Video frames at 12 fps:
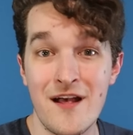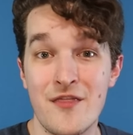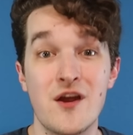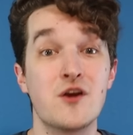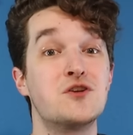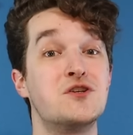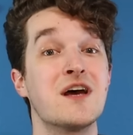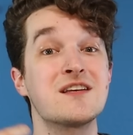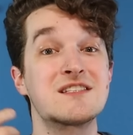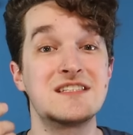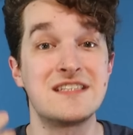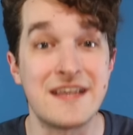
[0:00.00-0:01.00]
They're
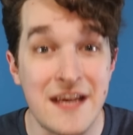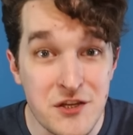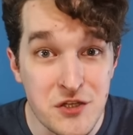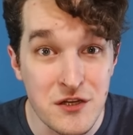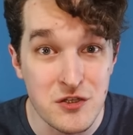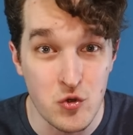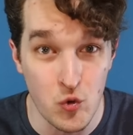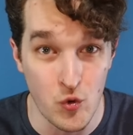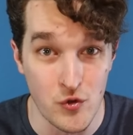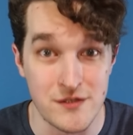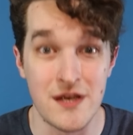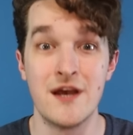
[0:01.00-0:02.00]
just teaching
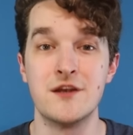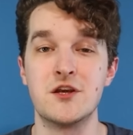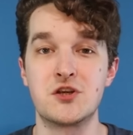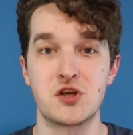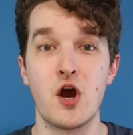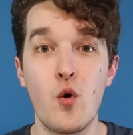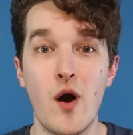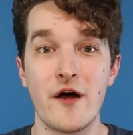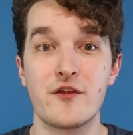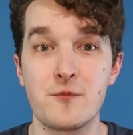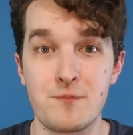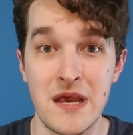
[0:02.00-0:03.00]
tools to show
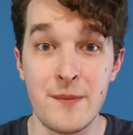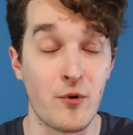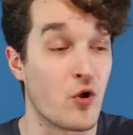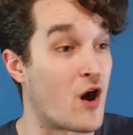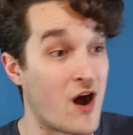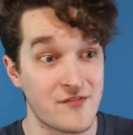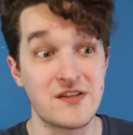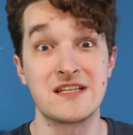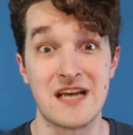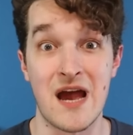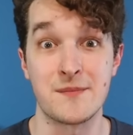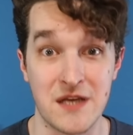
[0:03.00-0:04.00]
other people,
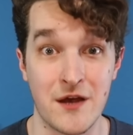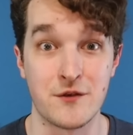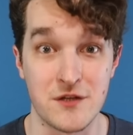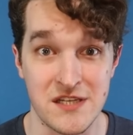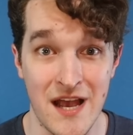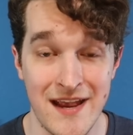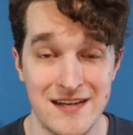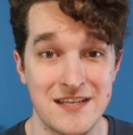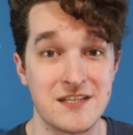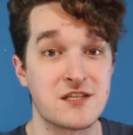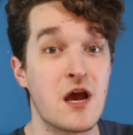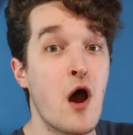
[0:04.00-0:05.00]
oftentimes other
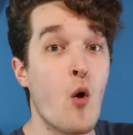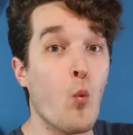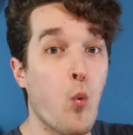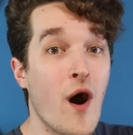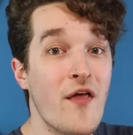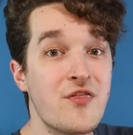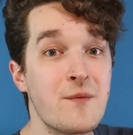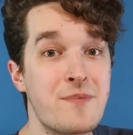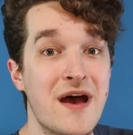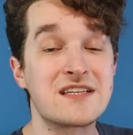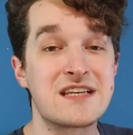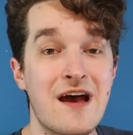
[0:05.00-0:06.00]
scientists, what the
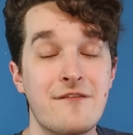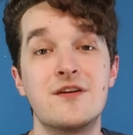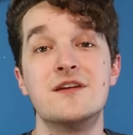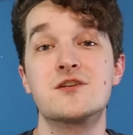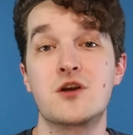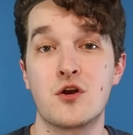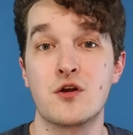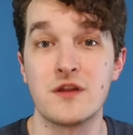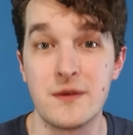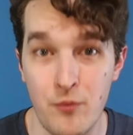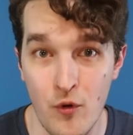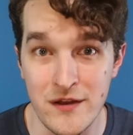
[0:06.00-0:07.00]
best evidence
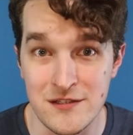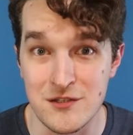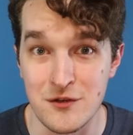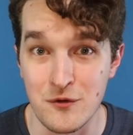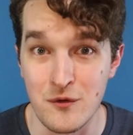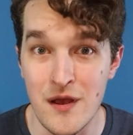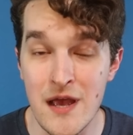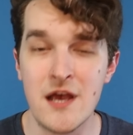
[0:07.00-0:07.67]
currently points to.